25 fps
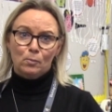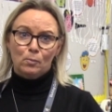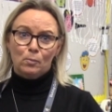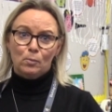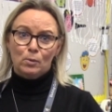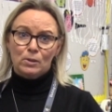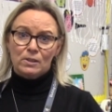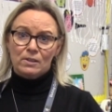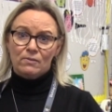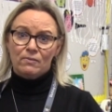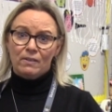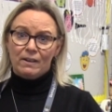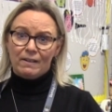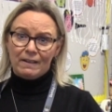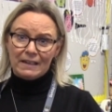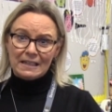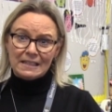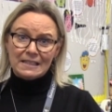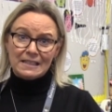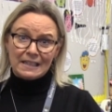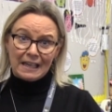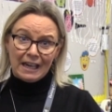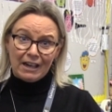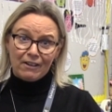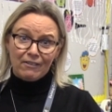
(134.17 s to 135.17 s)
was a very
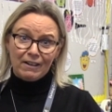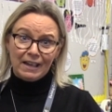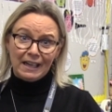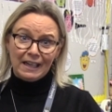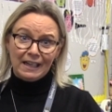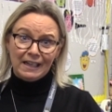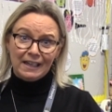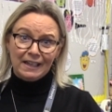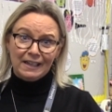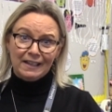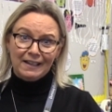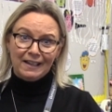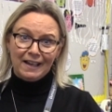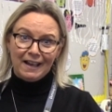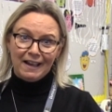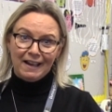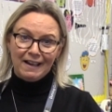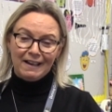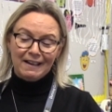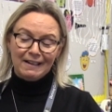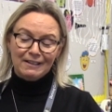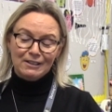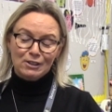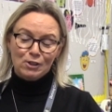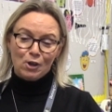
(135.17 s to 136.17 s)
scary
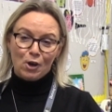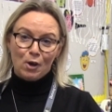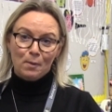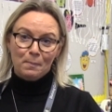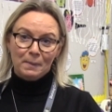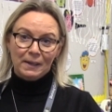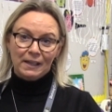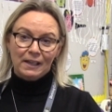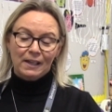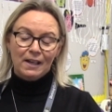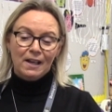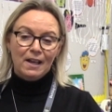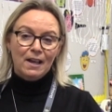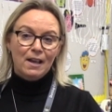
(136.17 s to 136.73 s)
topic,